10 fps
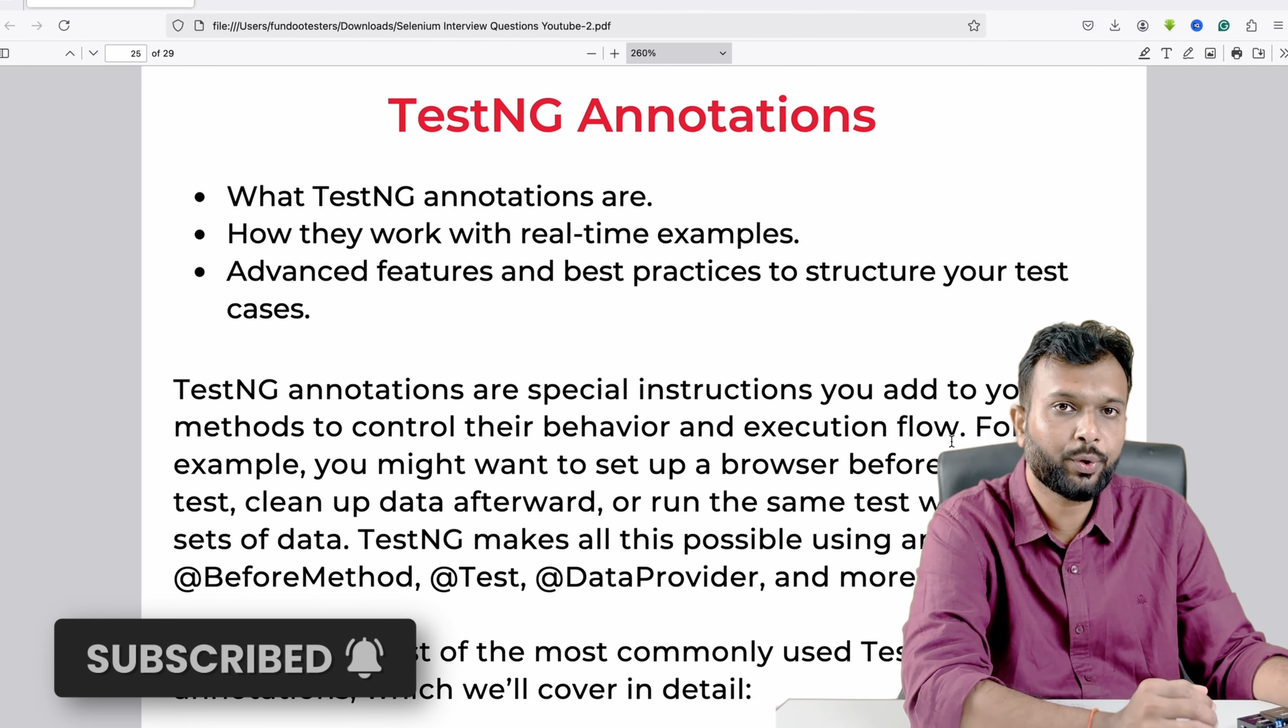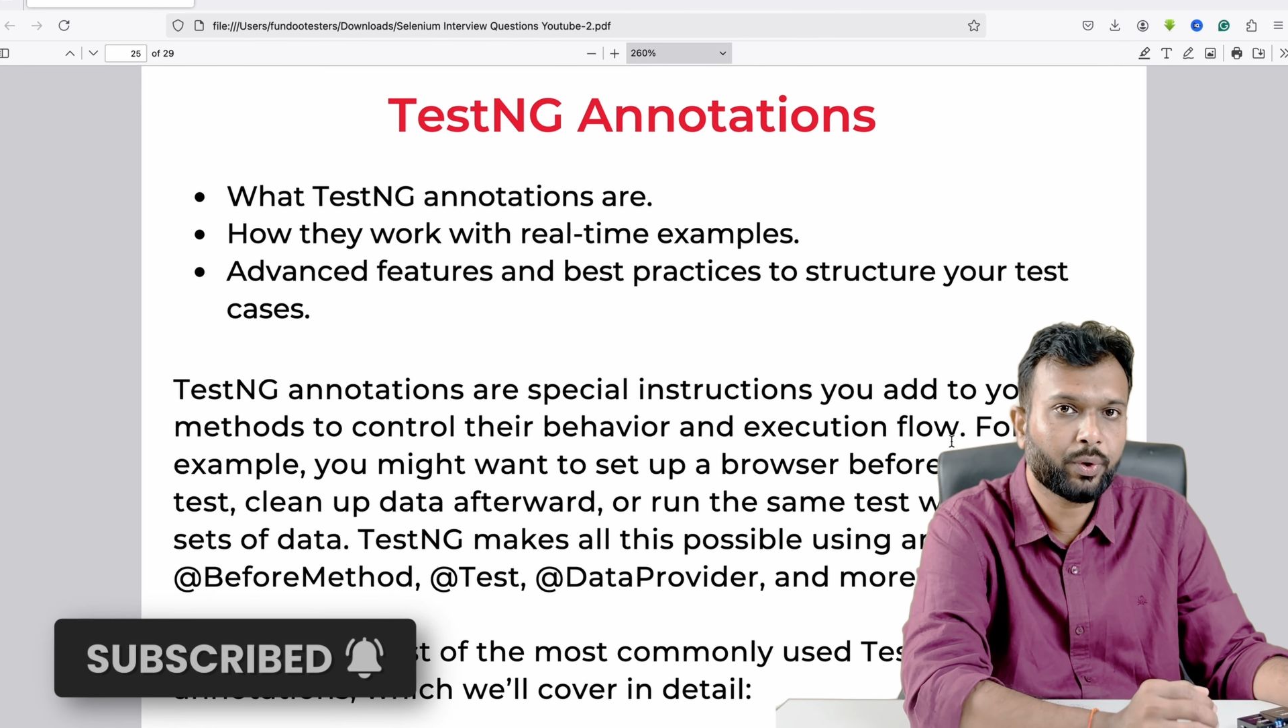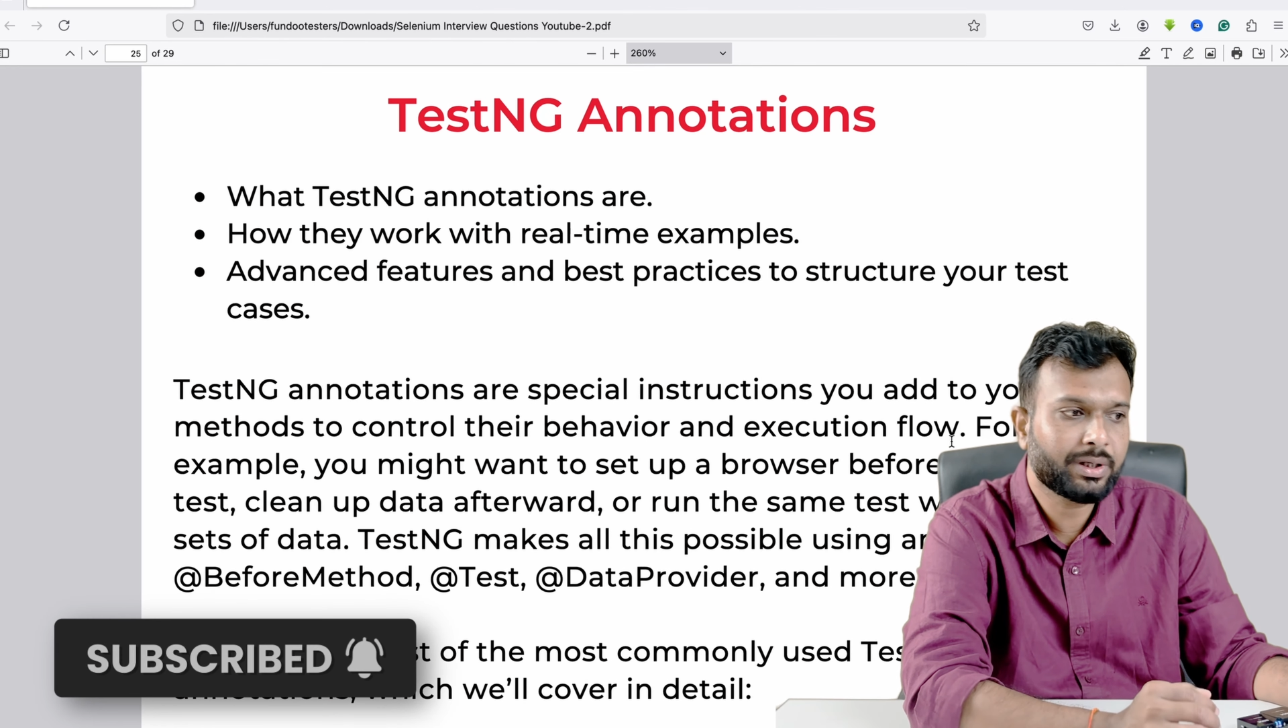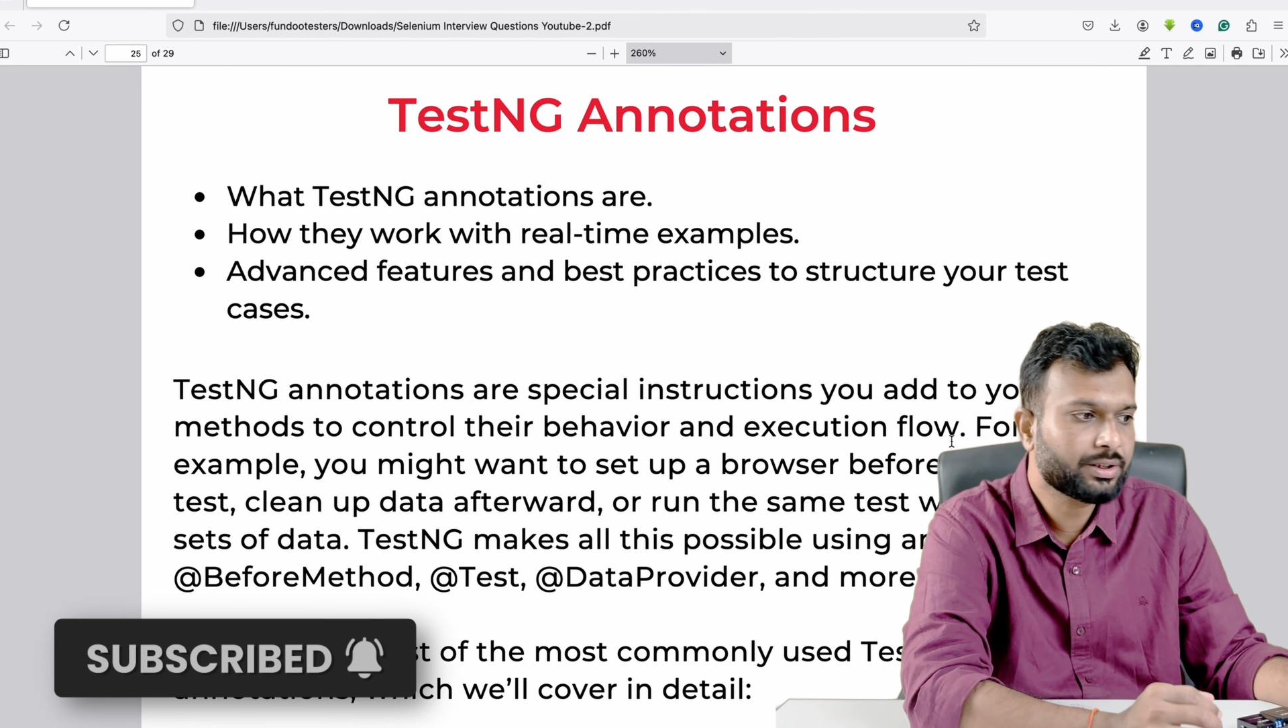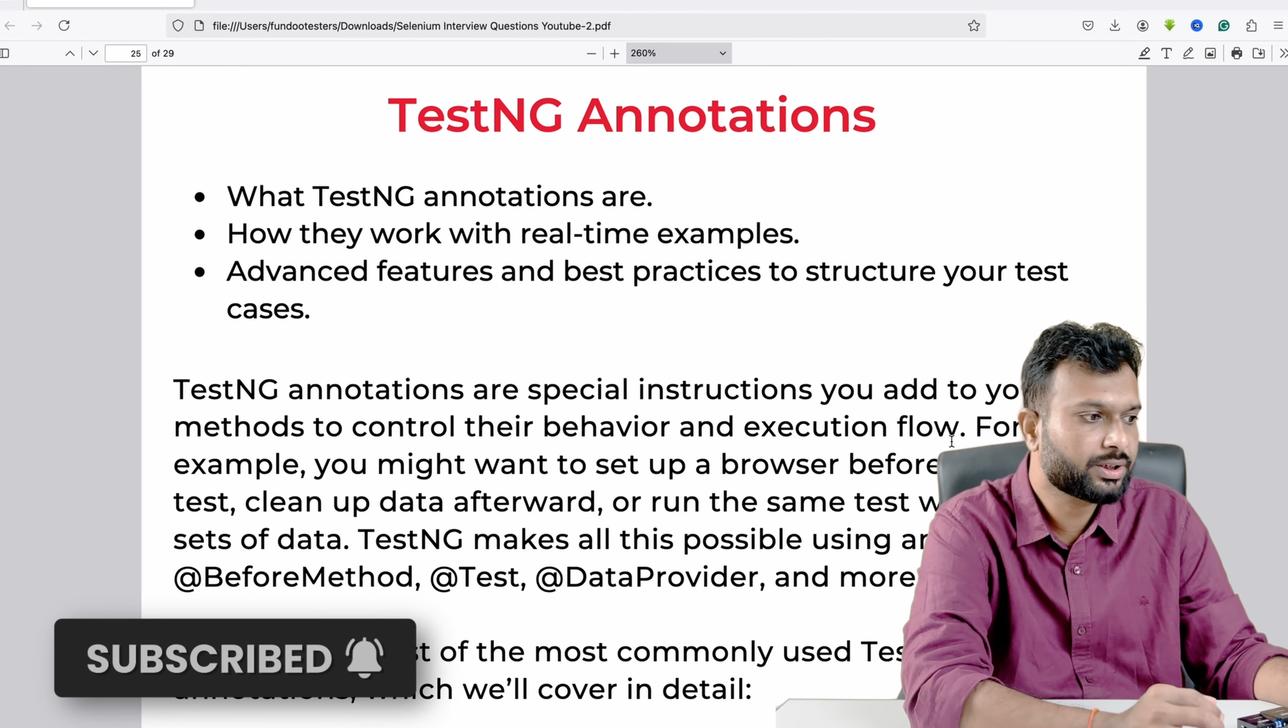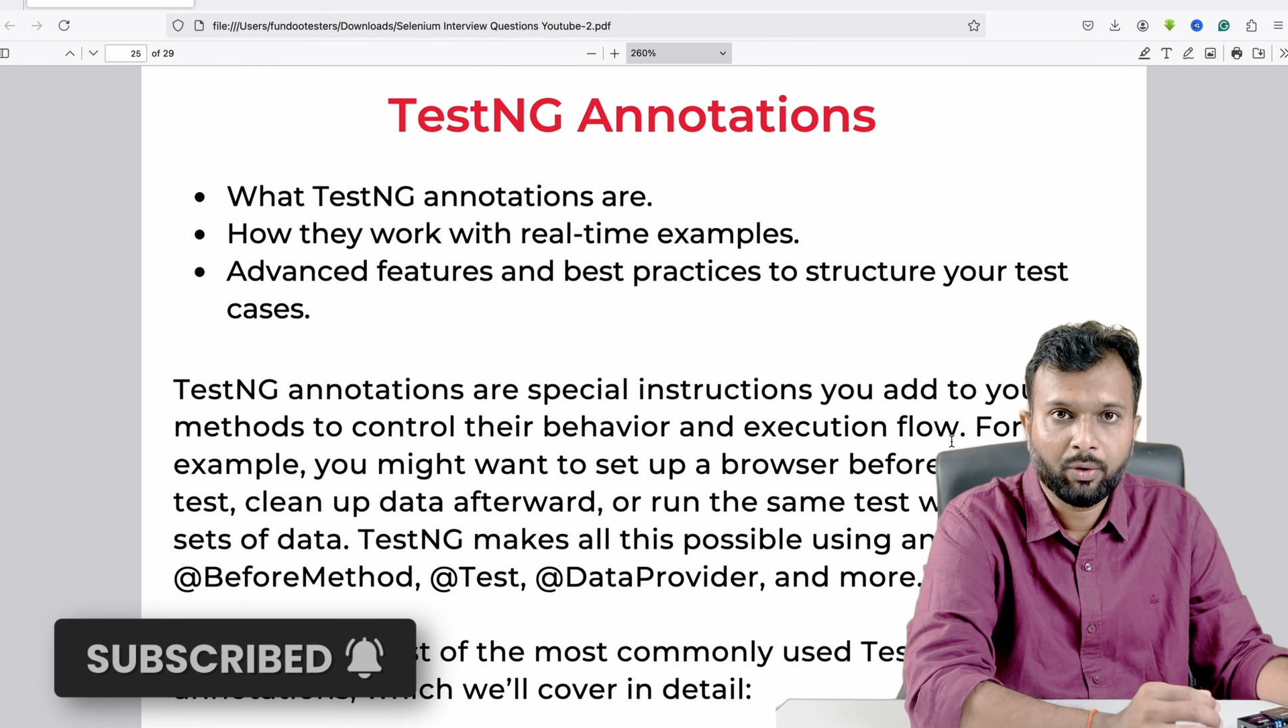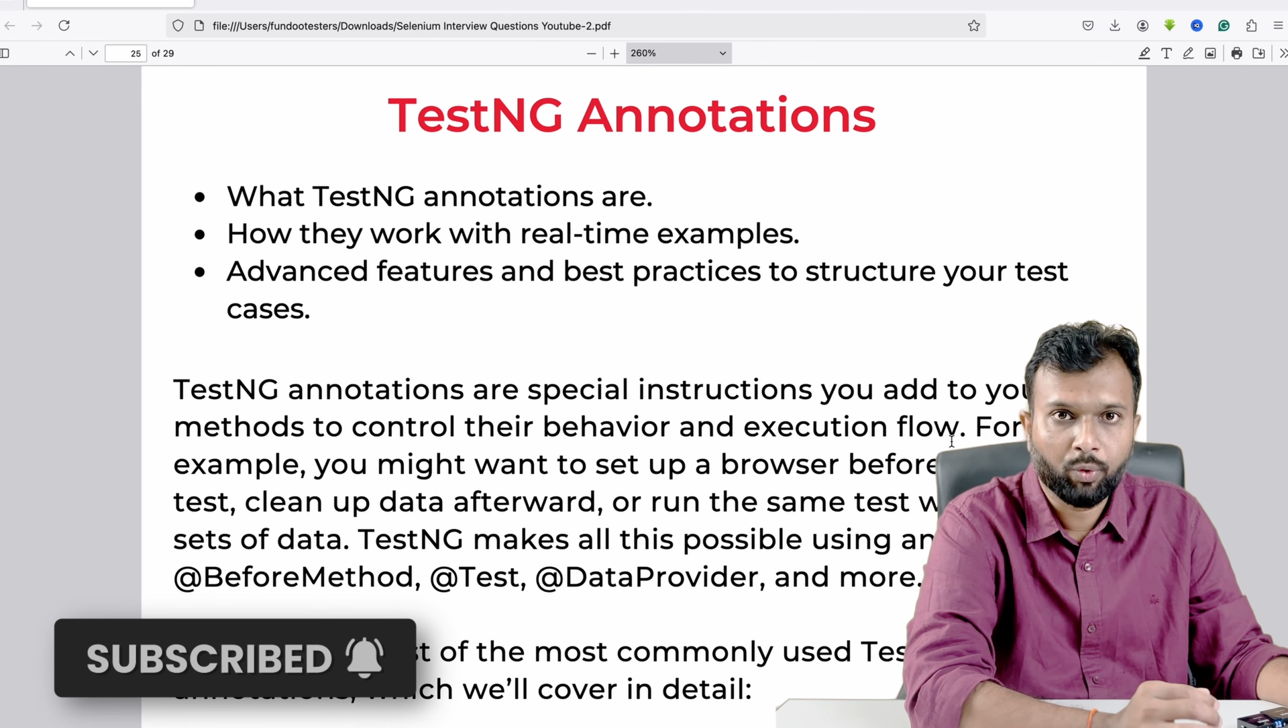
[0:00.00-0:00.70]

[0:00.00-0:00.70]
to understand